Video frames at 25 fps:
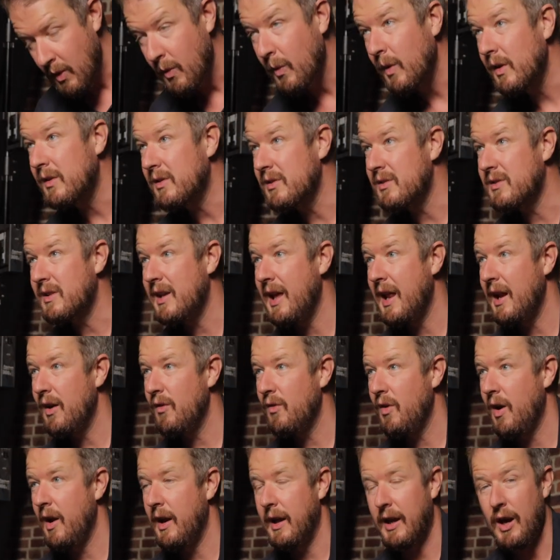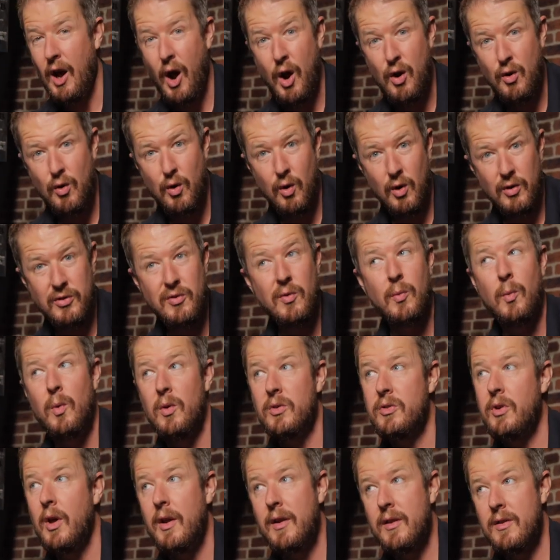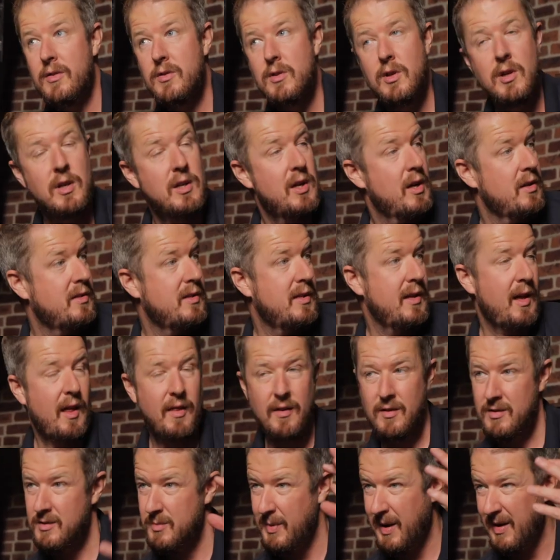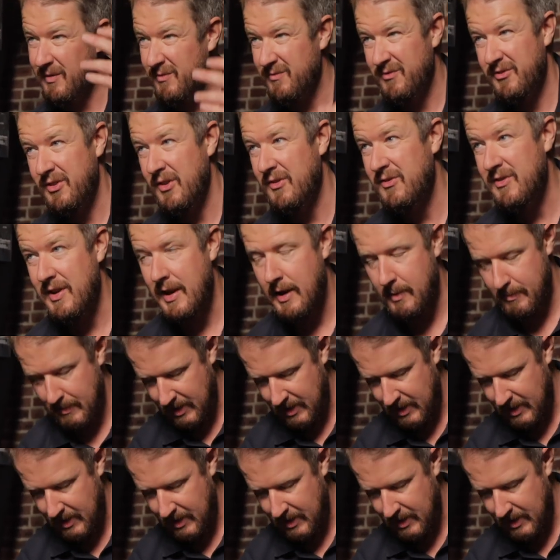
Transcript: which is get it running across from one side of the studio to the other. It's about 15